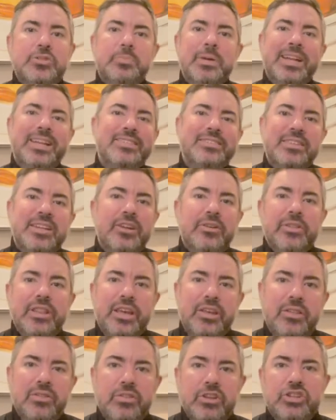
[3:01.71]
is
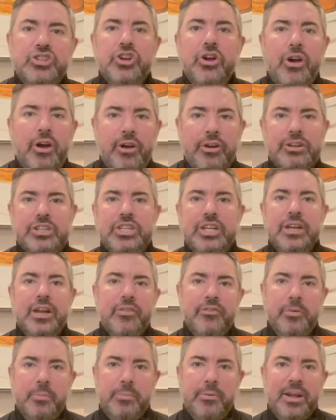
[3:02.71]
merely the charging of
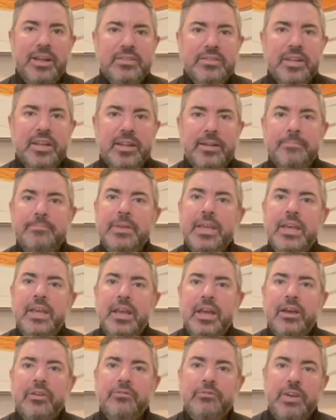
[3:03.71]
a president,
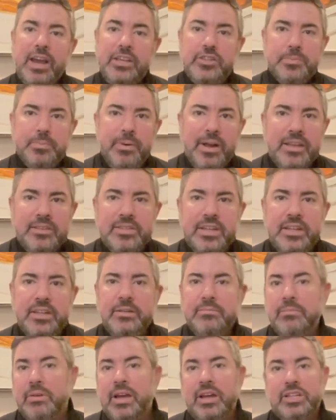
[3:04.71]
a vice president,
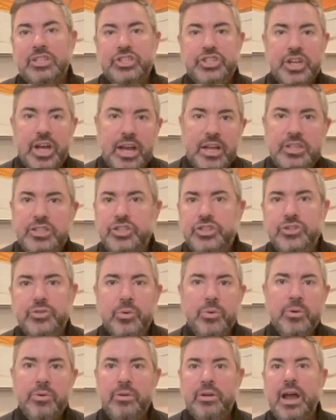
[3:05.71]
a judge,
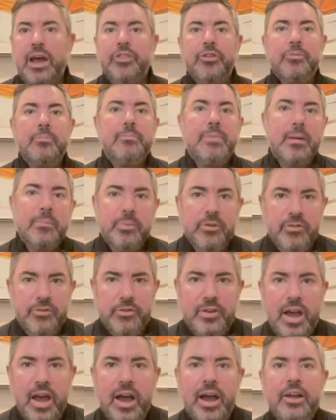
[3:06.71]
or other member of
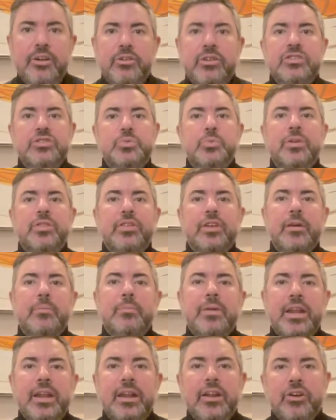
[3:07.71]
Congress with
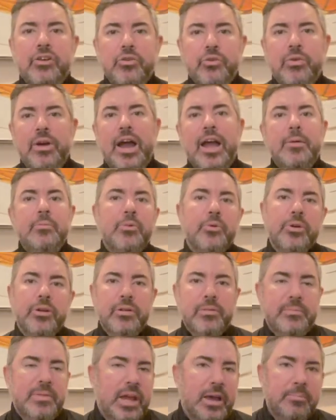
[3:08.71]
committing a crime
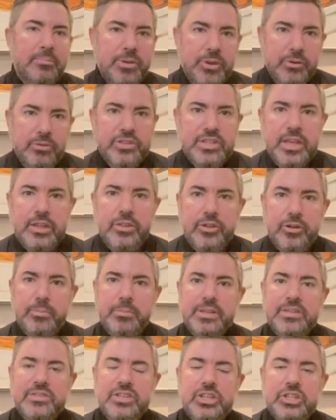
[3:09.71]
or abusing their
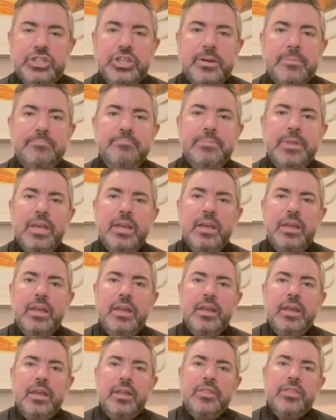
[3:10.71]
position.
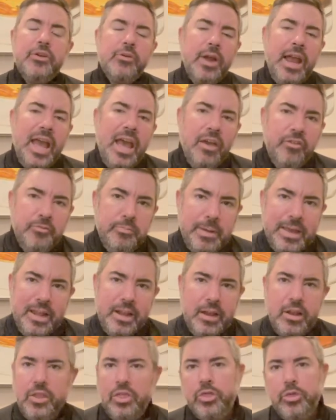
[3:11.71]
There have
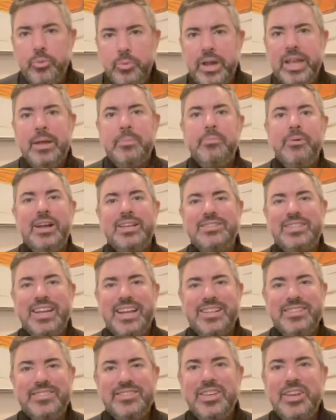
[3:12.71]
been 3
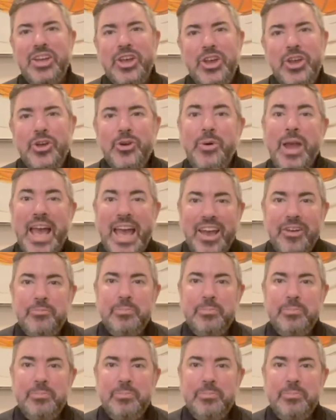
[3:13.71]
presidents who have been